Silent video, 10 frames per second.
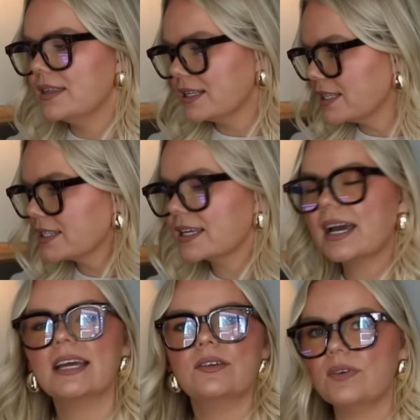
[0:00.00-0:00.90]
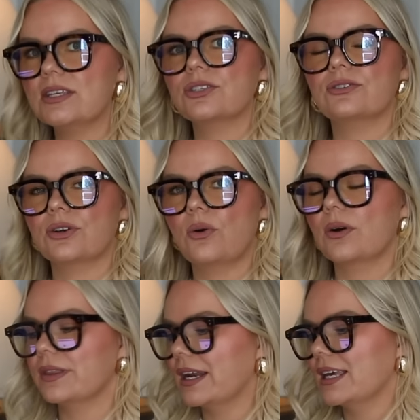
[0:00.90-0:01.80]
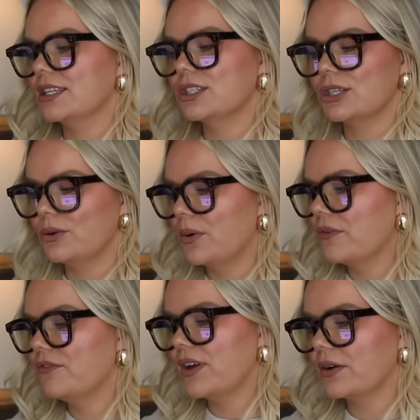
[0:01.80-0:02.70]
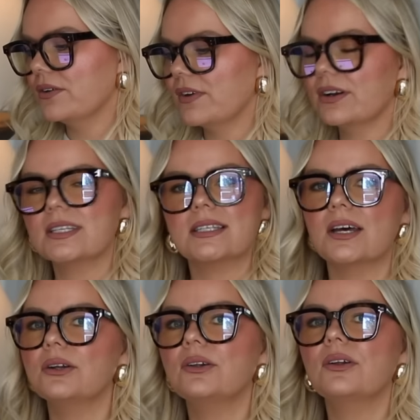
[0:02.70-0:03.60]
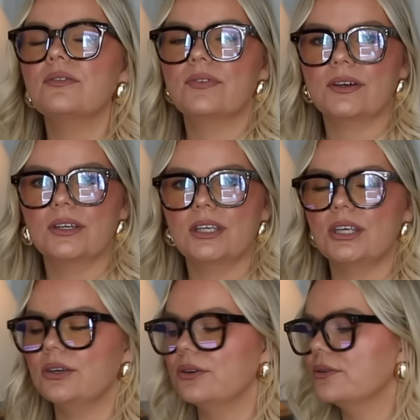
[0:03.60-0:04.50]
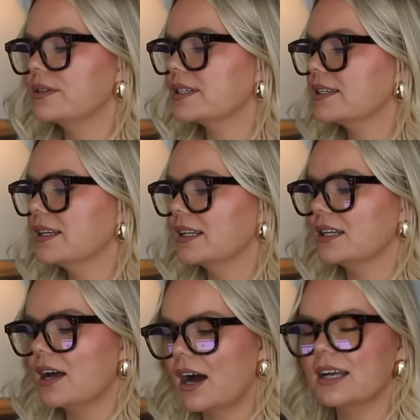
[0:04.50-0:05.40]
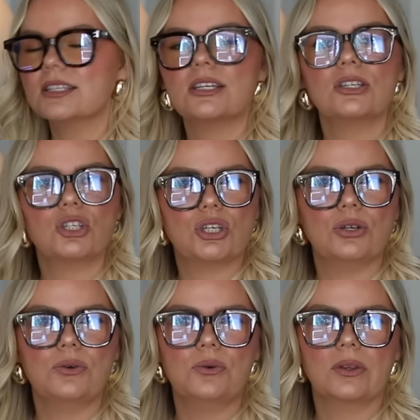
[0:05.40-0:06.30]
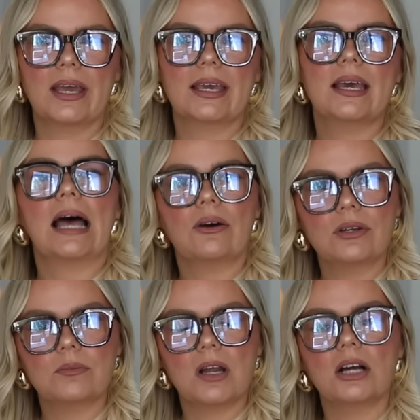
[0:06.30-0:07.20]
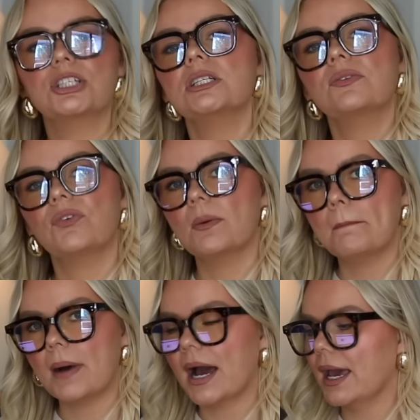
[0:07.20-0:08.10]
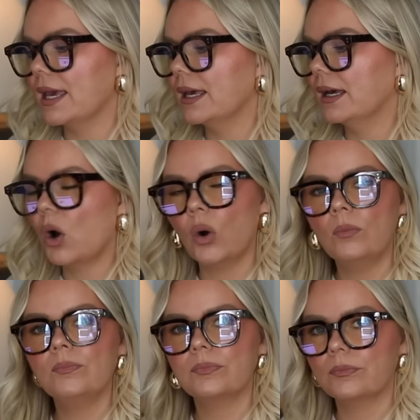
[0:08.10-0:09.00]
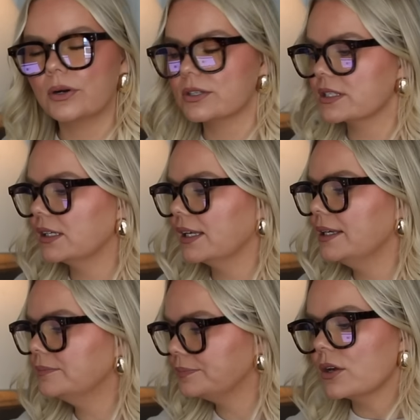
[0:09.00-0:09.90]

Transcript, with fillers: This is the kind of Easter decor that I can do. Very, very subtle, very cute, not too like loud and obnoxious for my home personally.